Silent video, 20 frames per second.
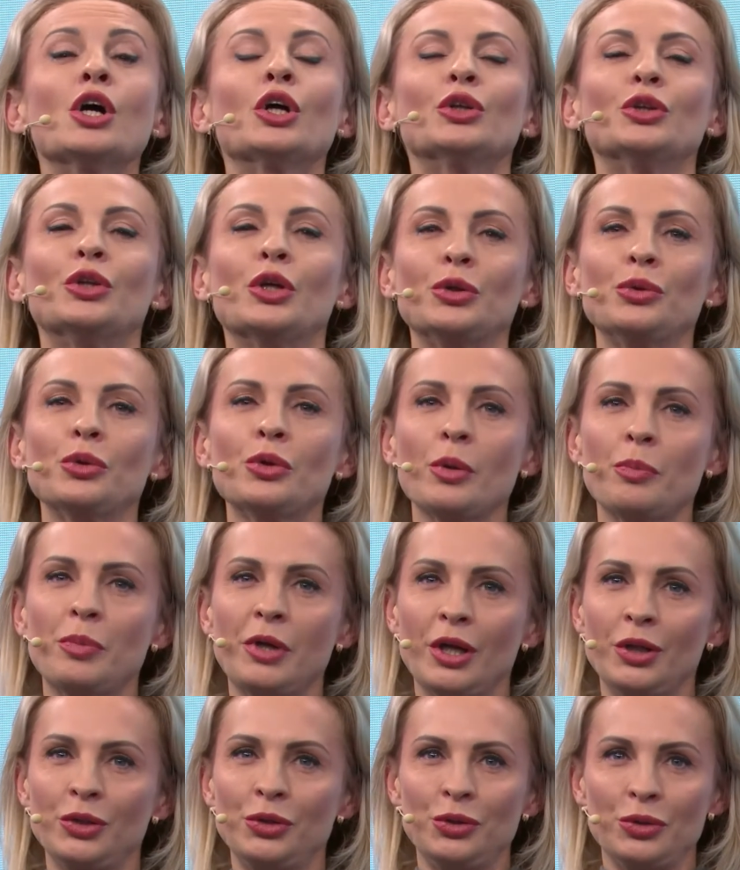The
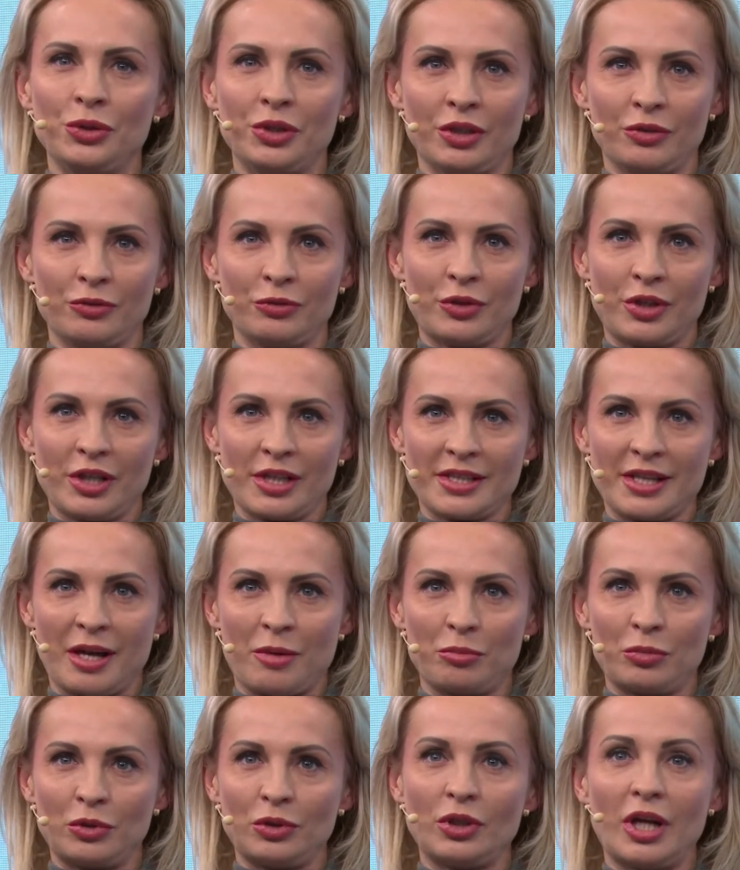European Union, for
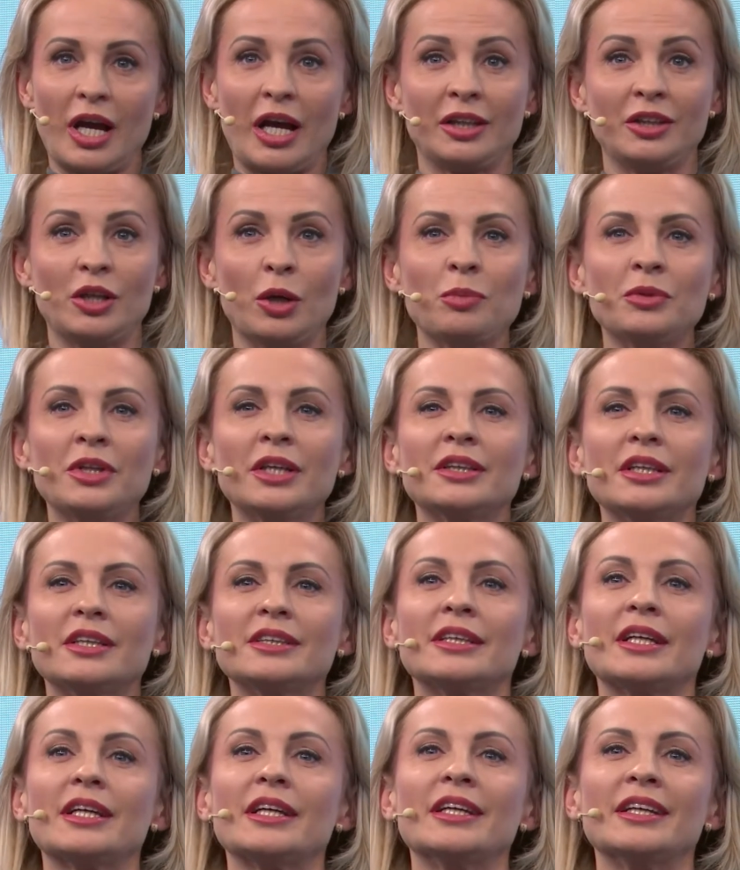example, adopted
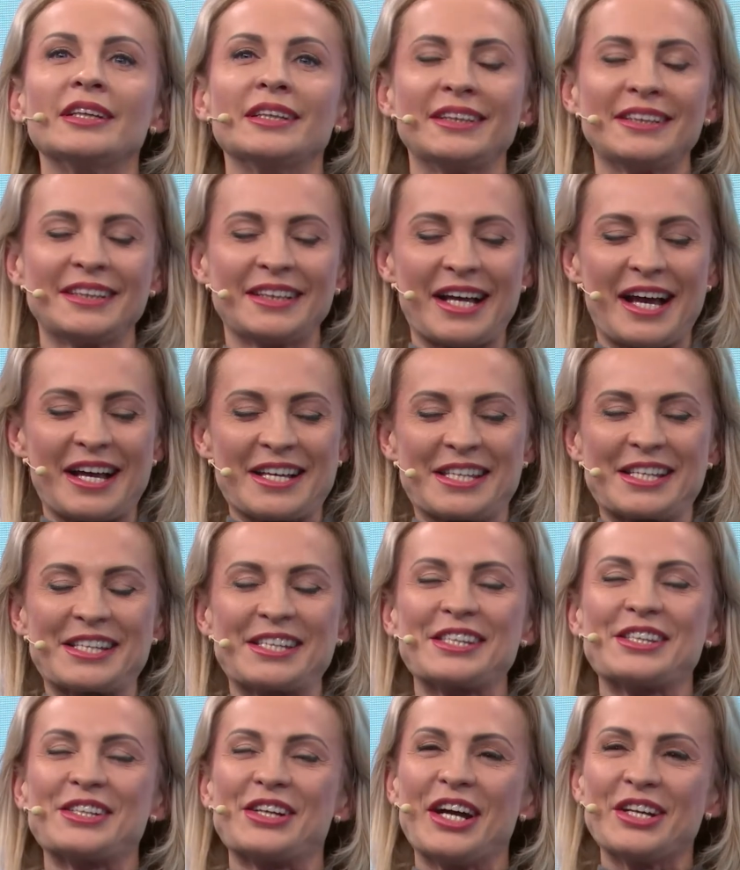it as a
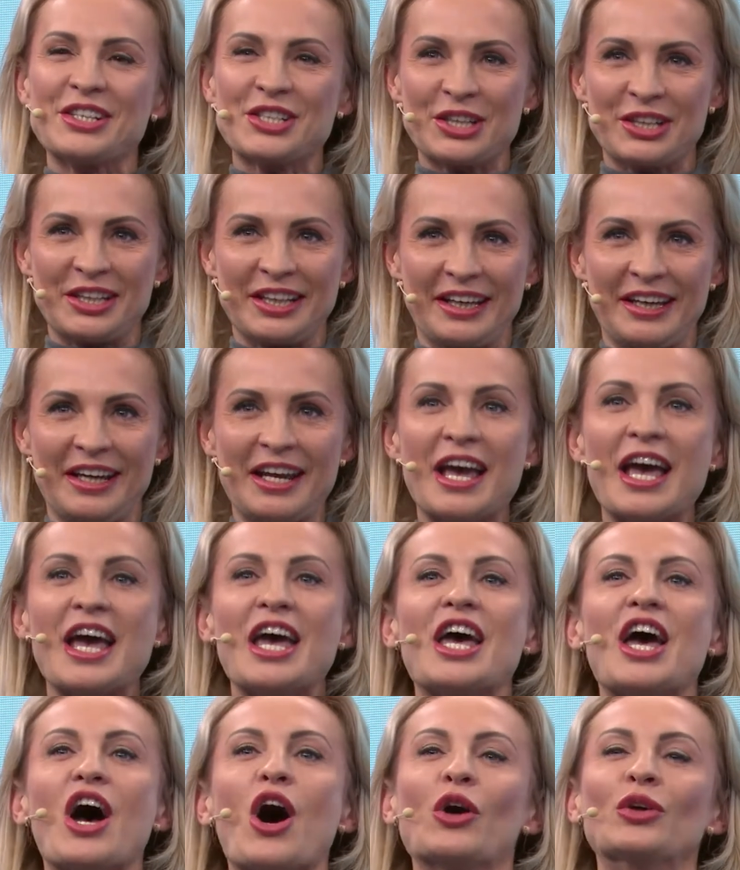strategy
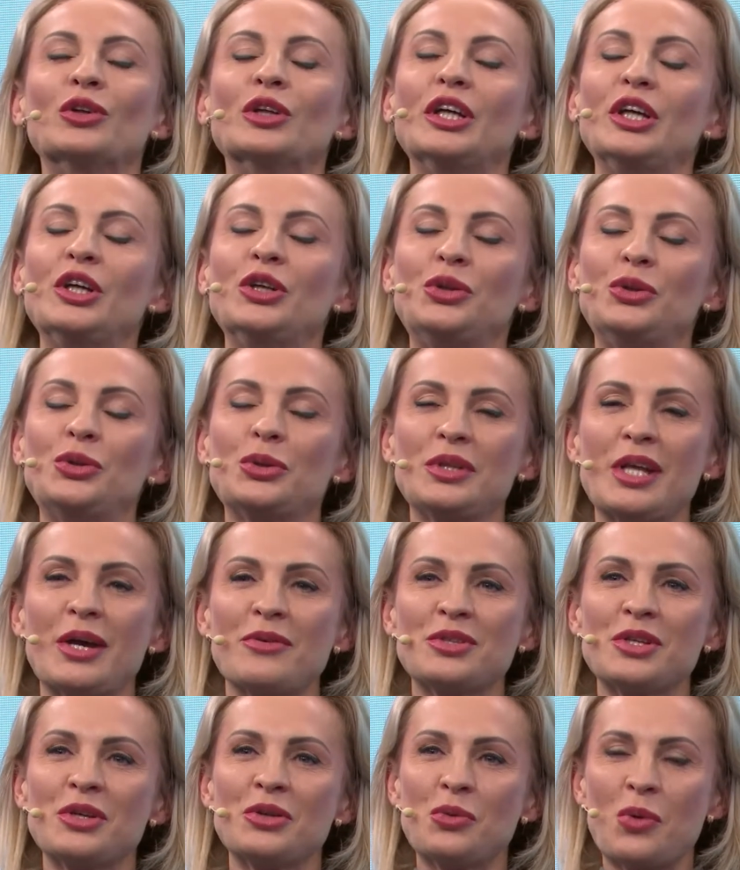only in
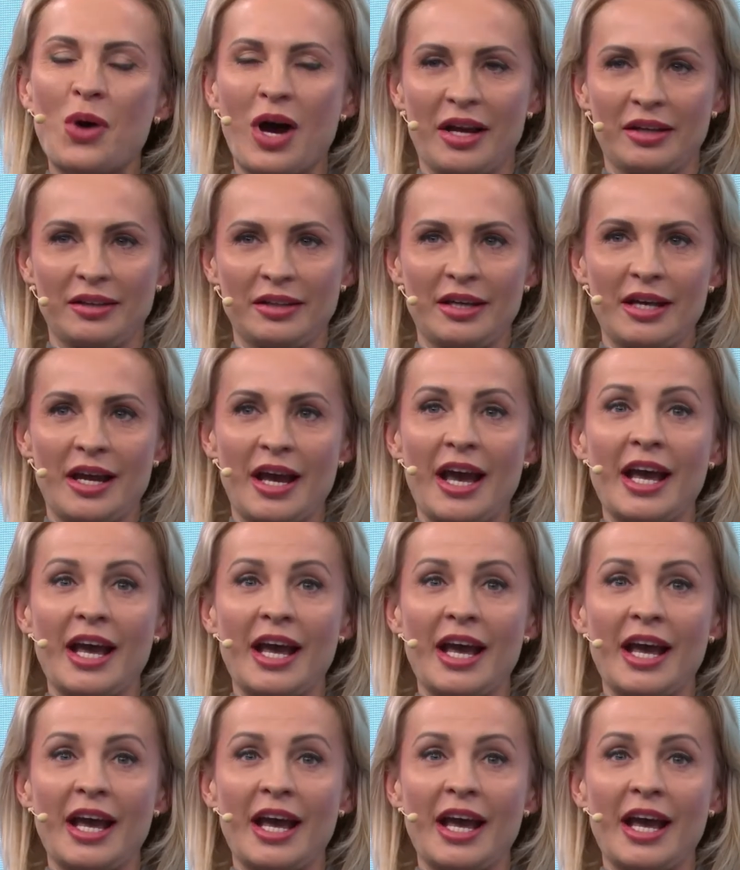2001,